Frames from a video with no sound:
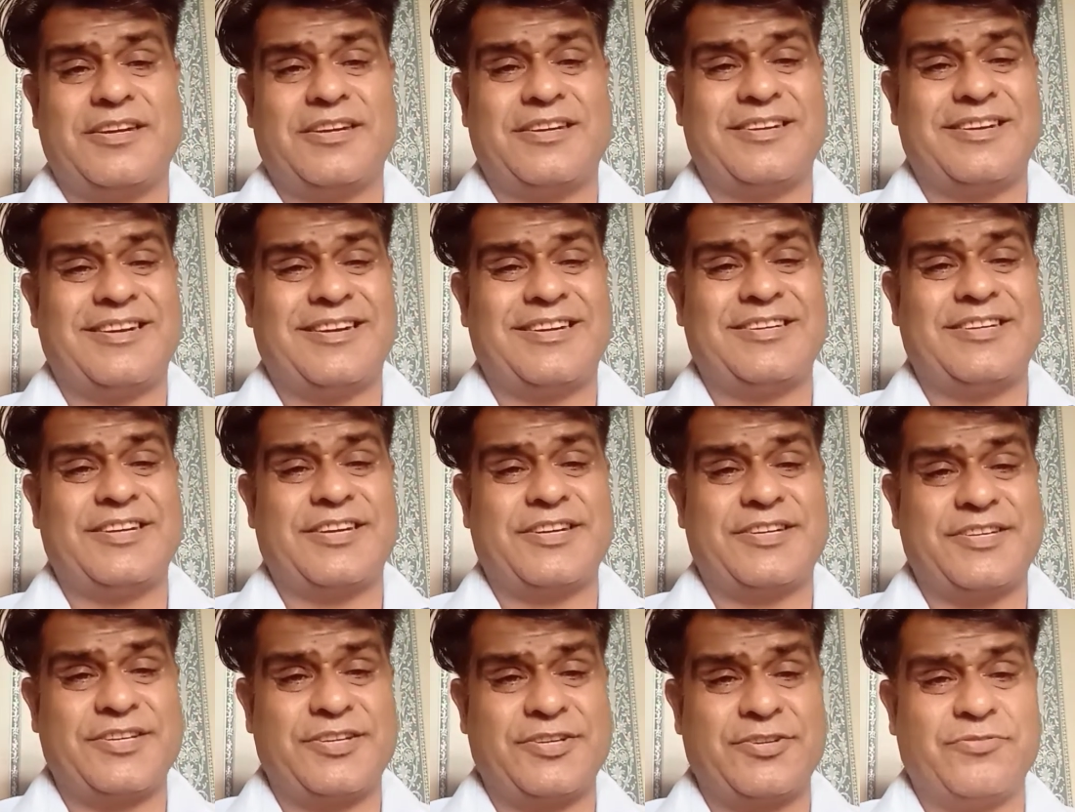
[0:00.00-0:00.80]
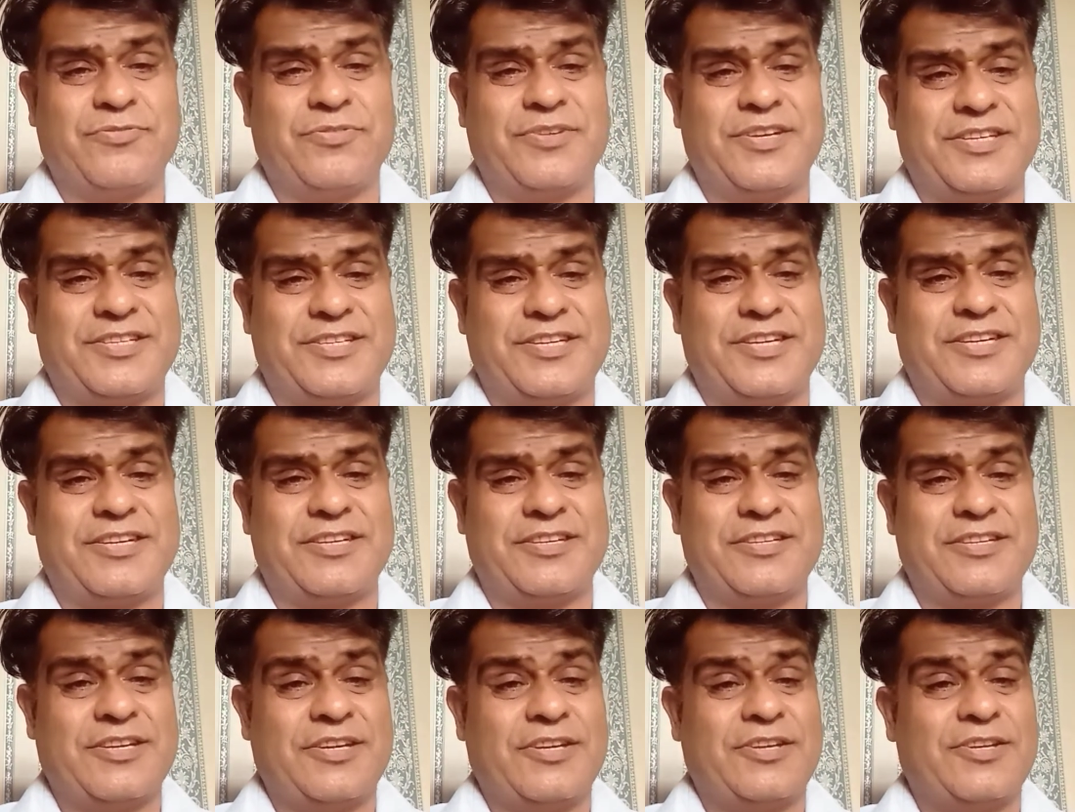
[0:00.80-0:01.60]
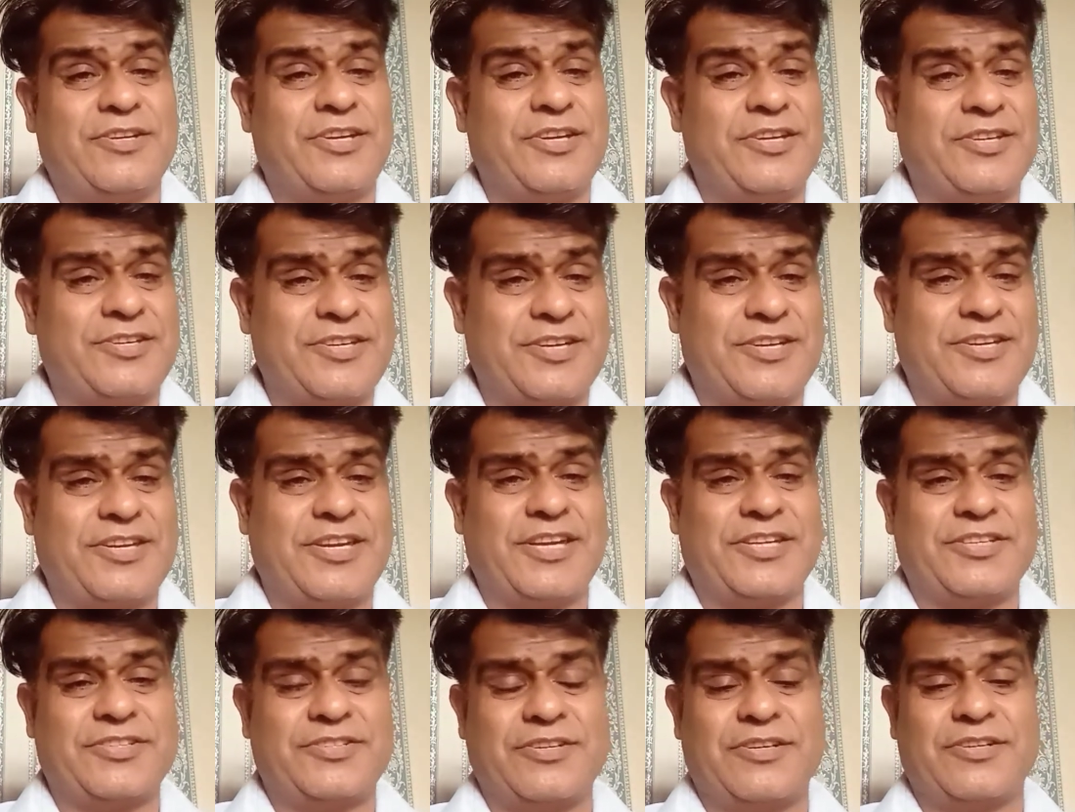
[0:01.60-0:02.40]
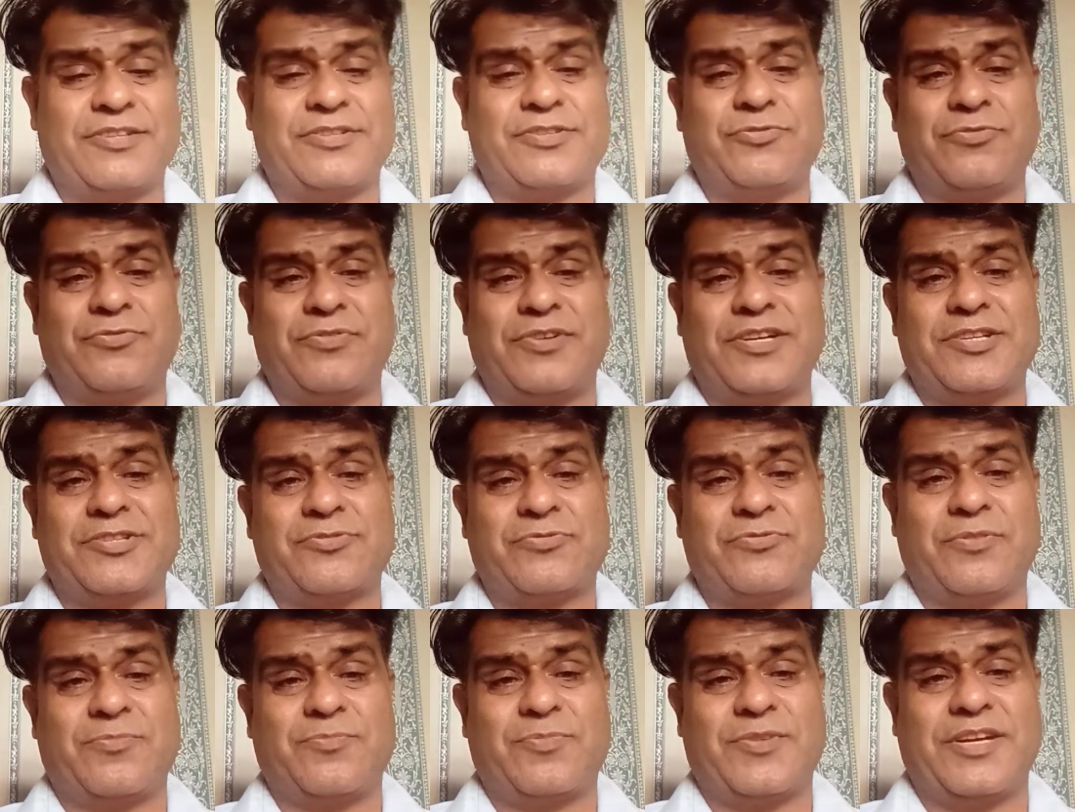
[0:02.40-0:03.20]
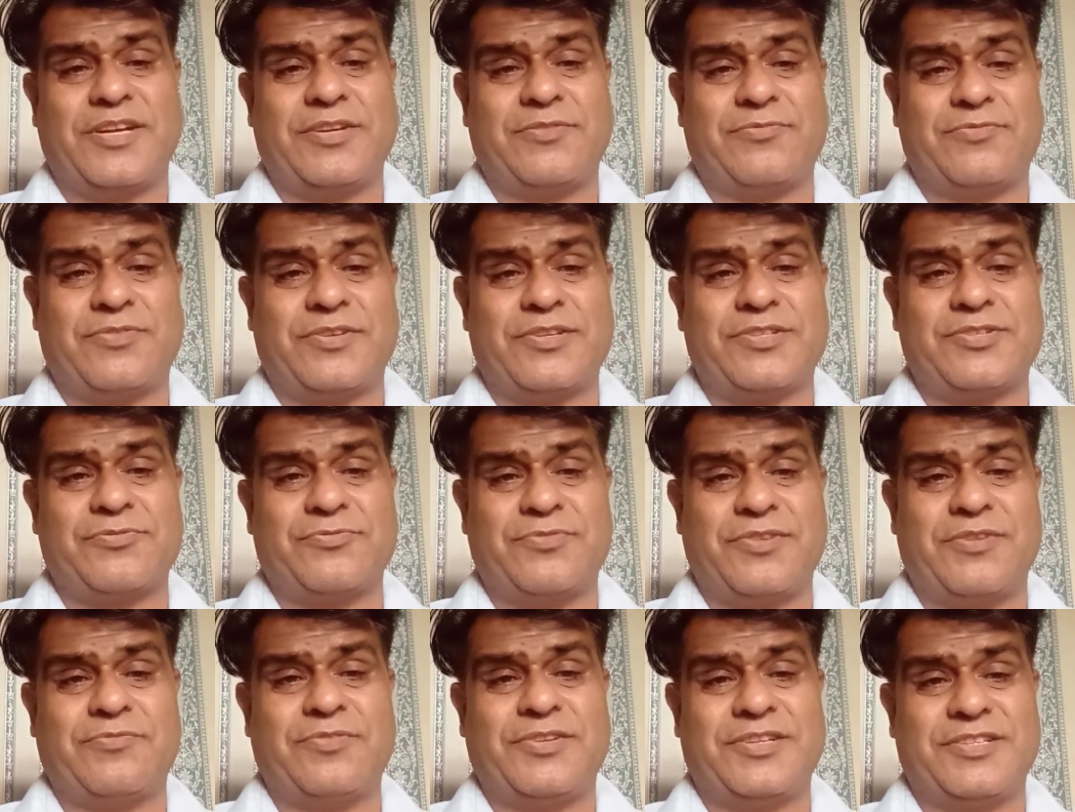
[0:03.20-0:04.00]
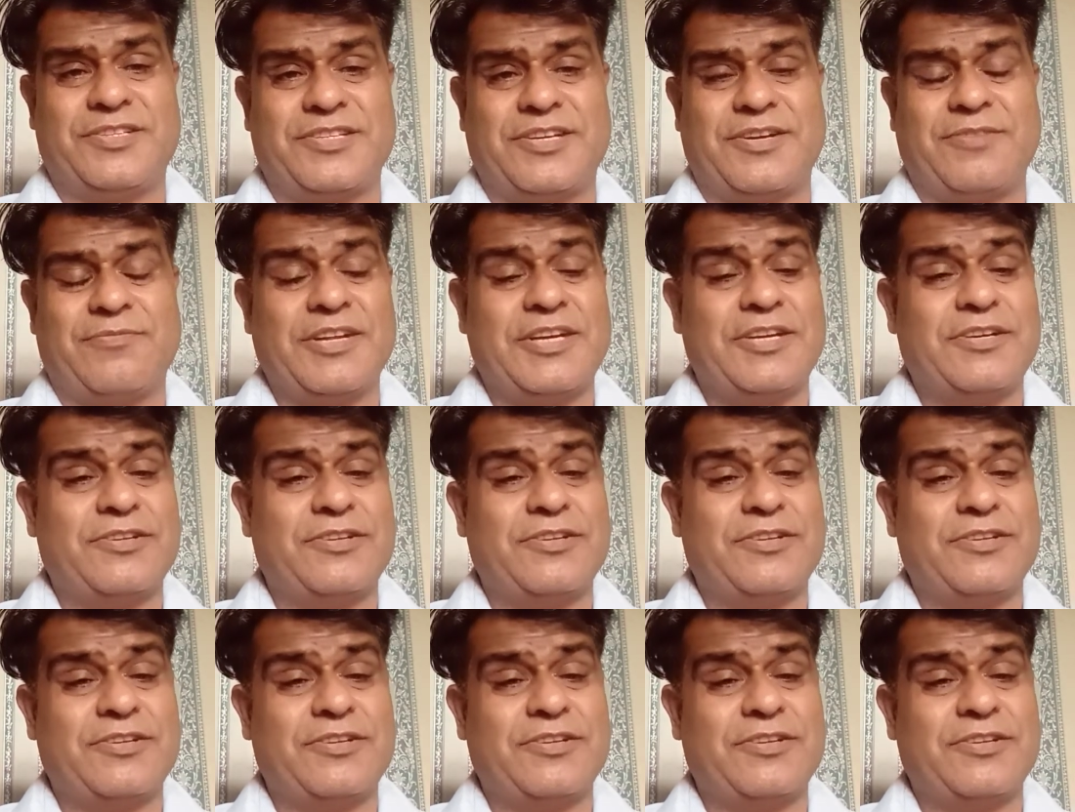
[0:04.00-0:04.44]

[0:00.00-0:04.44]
deteriorated international students to apply for student visa.